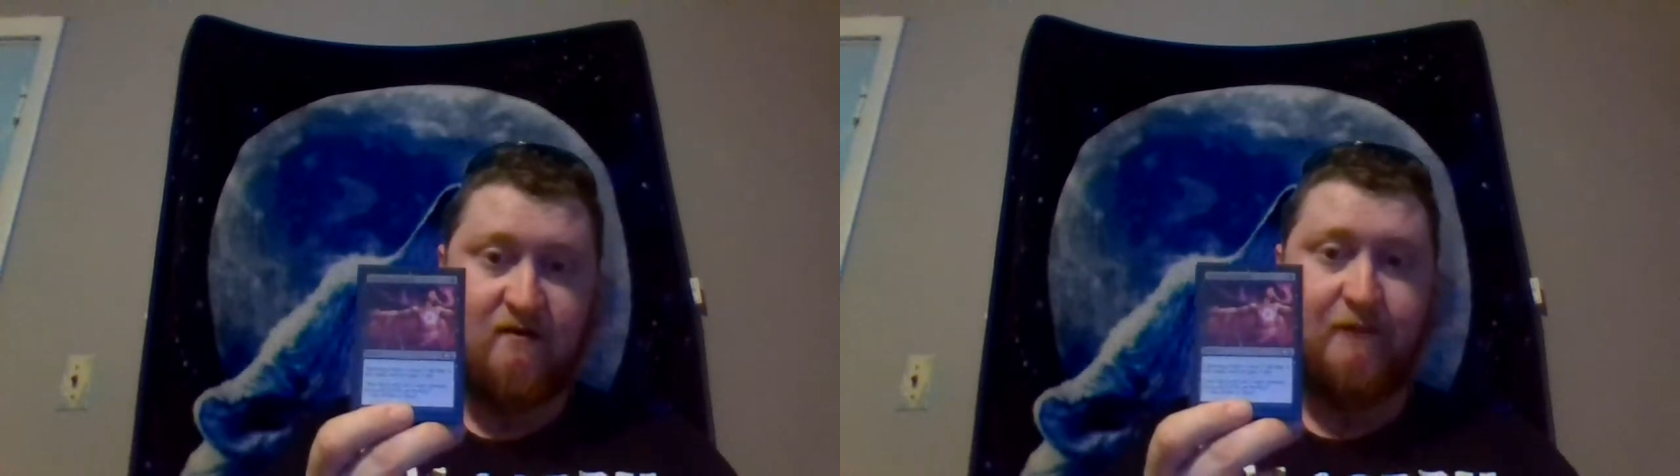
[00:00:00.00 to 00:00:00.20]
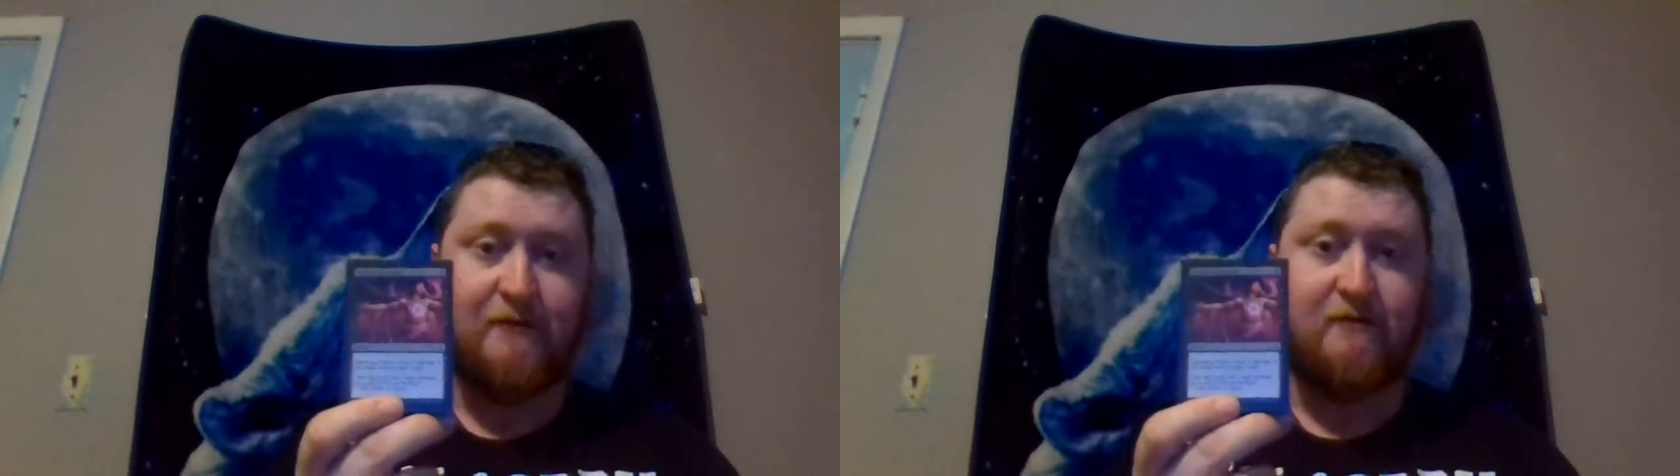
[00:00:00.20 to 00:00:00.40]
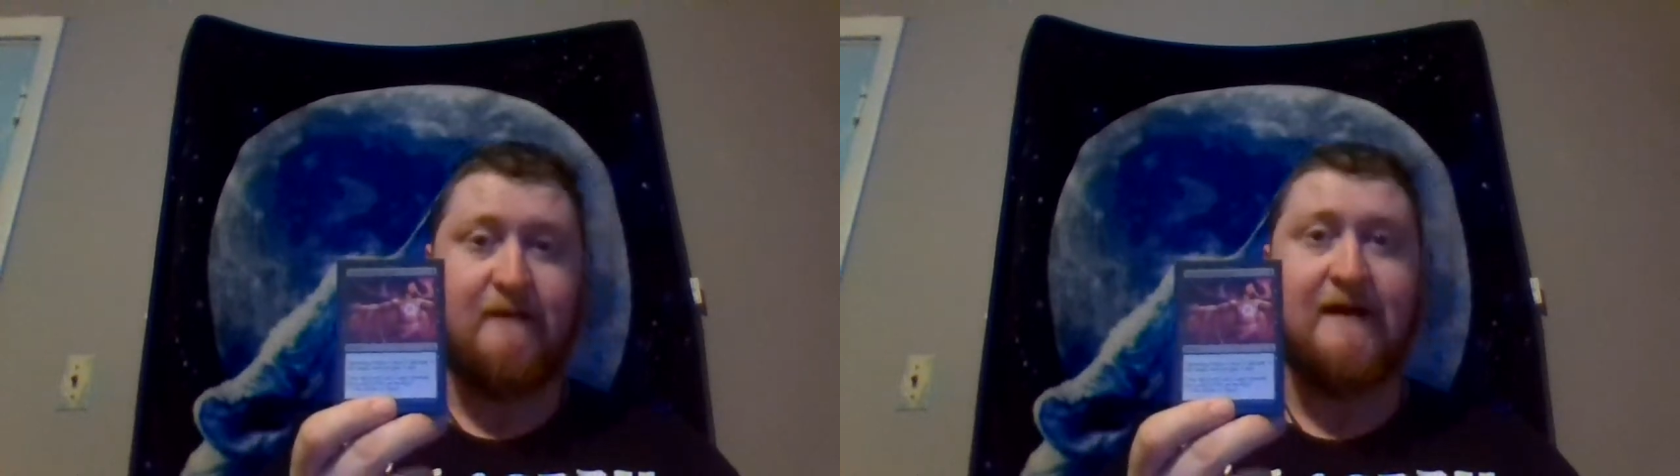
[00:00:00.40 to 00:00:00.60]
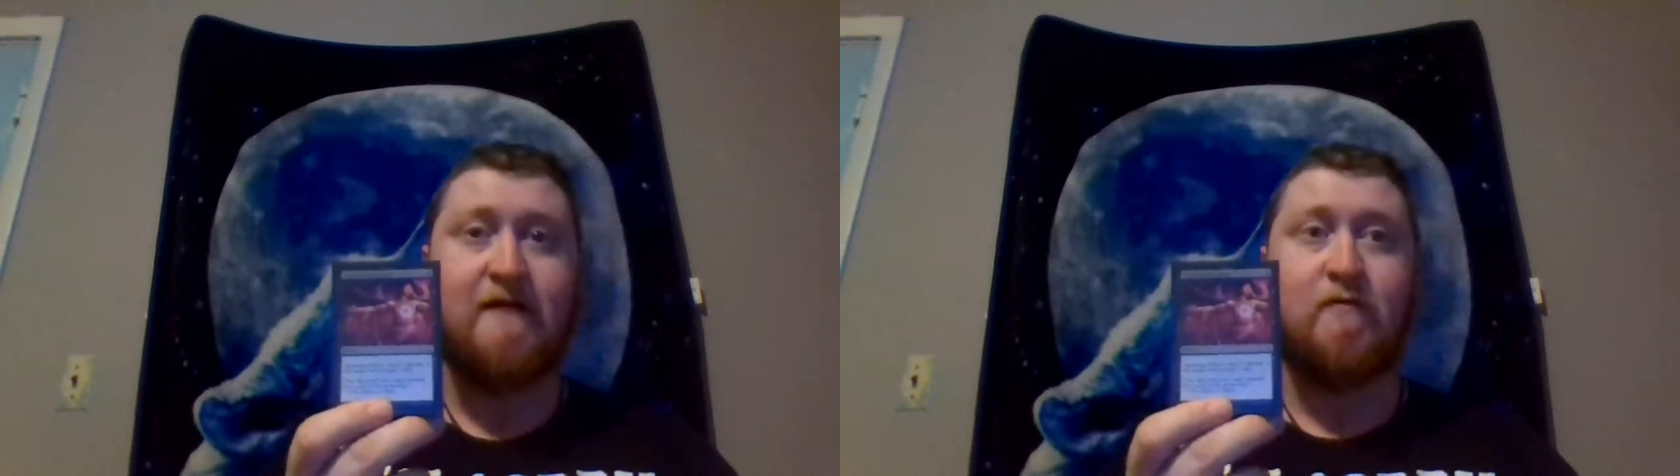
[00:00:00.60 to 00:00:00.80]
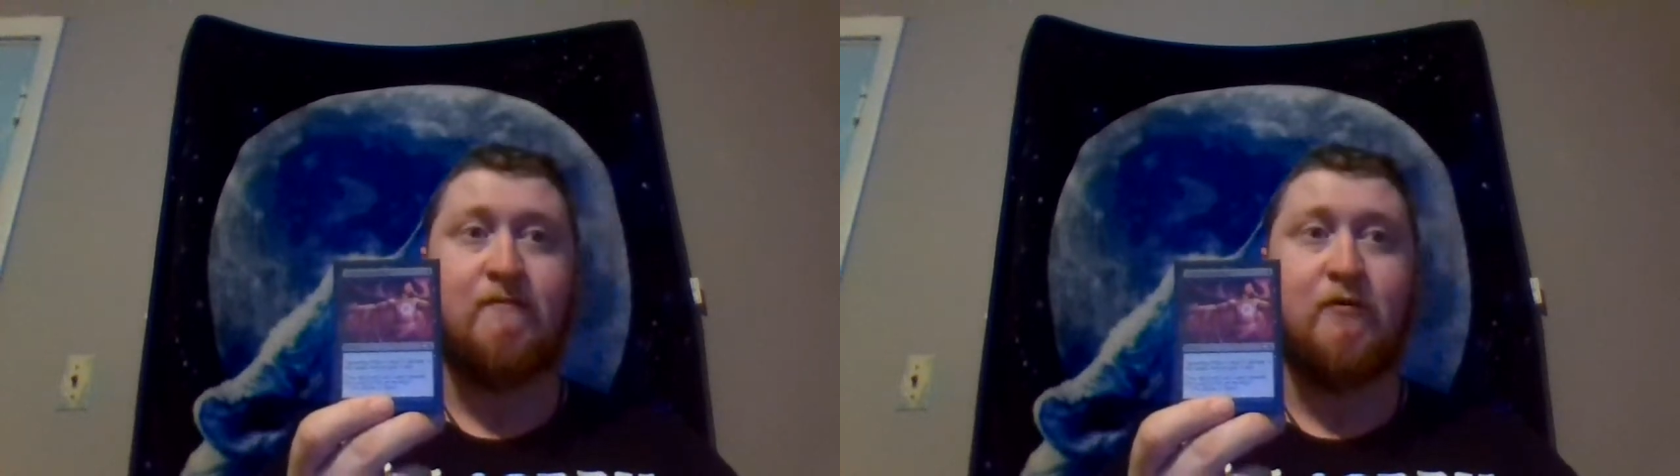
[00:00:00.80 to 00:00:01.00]
With your
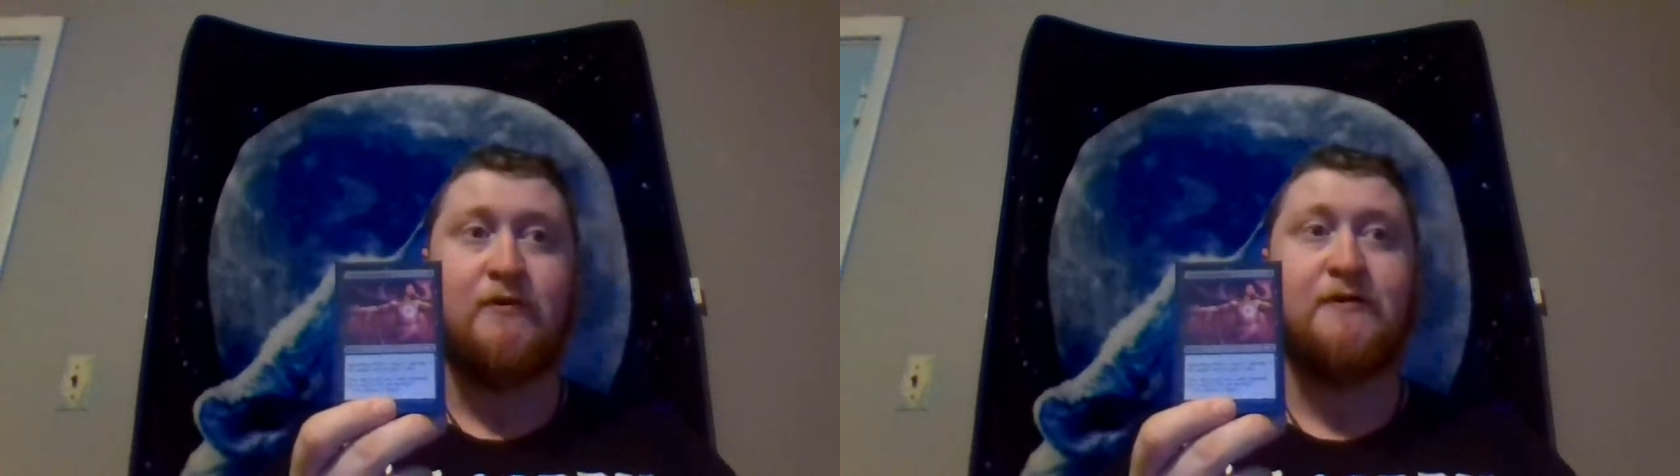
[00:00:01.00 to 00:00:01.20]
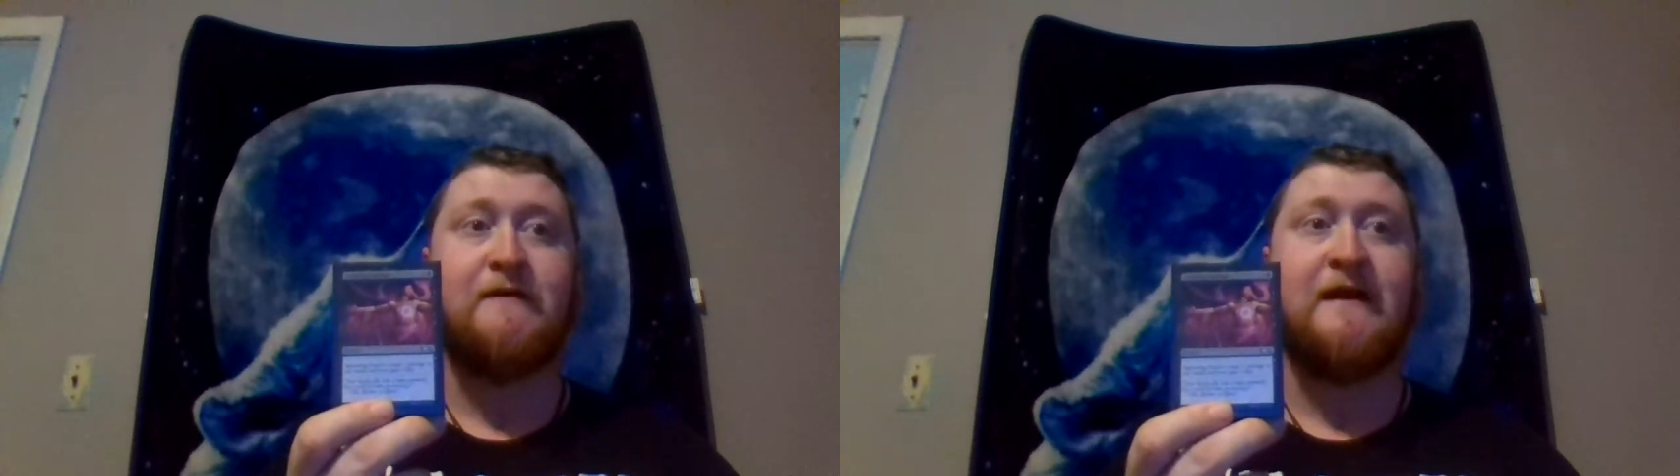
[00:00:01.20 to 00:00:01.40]
commander on board, you're